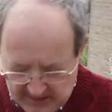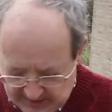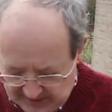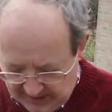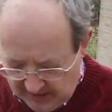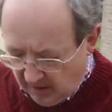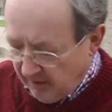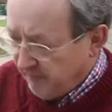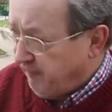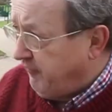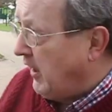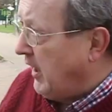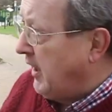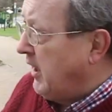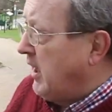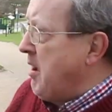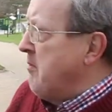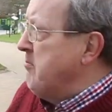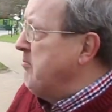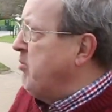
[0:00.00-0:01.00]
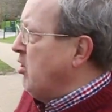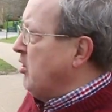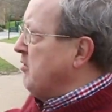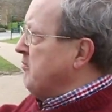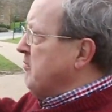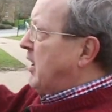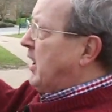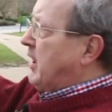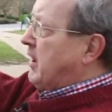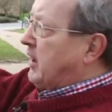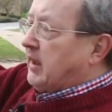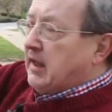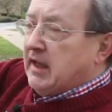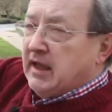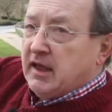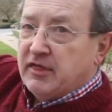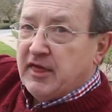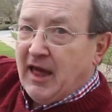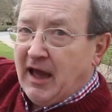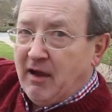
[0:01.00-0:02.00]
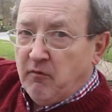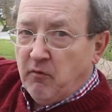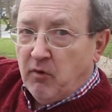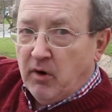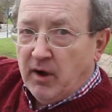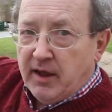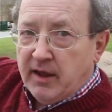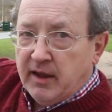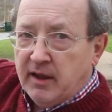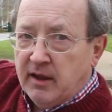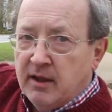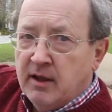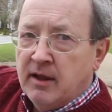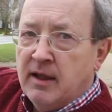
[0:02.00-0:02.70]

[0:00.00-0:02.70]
Now, if I point my key that way,